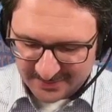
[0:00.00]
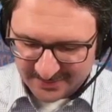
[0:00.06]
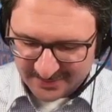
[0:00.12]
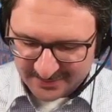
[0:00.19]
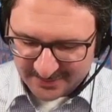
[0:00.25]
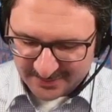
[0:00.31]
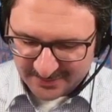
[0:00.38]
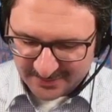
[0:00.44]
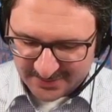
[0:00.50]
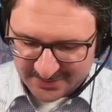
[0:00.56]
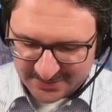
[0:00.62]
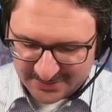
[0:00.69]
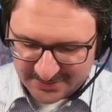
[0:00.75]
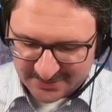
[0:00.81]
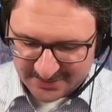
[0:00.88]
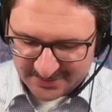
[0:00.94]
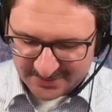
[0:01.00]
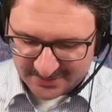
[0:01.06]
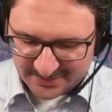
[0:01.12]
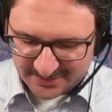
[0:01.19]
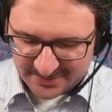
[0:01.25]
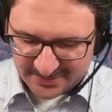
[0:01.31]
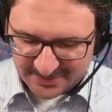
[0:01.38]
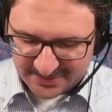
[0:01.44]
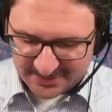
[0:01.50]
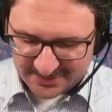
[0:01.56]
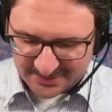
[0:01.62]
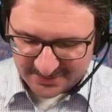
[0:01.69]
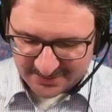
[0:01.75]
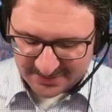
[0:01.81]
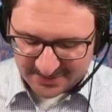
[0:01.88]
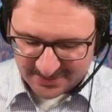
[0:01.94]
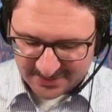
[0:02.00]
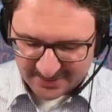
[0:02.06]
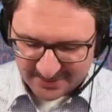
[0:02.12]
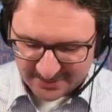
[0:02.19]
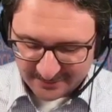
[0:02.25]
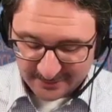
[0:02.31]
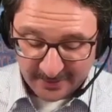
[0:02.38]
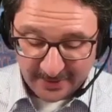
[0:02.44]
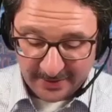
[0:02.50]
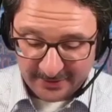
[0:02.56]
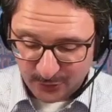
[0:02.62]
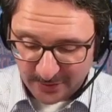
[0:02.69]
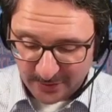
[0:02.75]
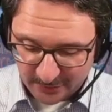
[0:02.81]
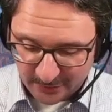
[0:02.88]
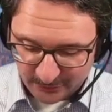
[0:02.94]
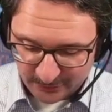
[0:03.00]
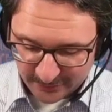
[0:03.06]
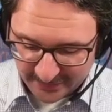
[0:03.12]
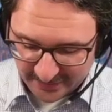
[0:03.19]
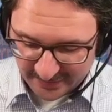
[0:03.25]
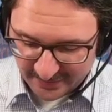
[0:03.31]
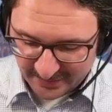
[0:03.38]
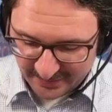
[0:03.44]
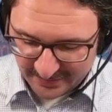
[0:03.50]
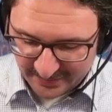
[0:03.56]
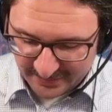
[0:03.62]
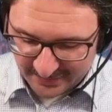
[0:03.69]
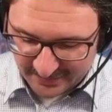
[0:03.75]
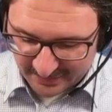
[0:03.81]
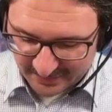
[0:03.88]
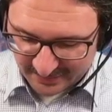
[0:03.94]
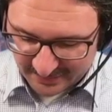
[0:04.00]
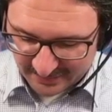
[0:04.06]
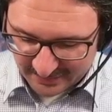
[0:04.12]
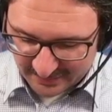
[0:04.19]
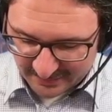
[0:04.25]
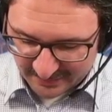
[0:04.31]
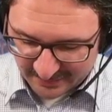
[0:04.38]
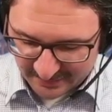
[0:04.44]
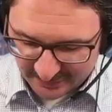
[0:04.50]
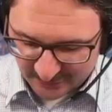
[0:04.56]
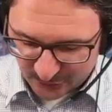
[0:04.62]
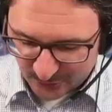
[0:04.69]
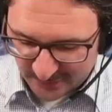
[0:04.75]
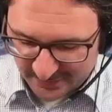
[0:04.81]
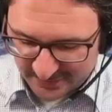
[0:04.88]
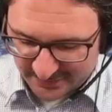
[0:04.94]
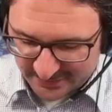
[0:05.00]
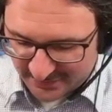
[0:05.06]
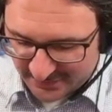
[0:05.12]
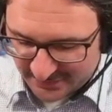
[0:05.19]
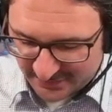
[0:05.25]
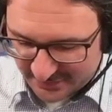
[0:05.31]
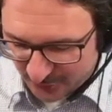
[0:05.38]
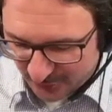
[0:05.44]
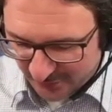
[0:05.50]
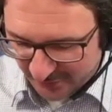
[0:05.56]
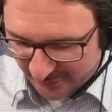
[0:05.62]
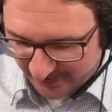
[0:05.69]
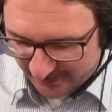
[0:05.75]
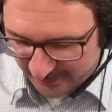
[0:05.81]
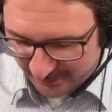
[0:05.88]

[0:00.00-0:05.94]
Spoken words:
So this for x1, oh sorry, x1, this is this one here.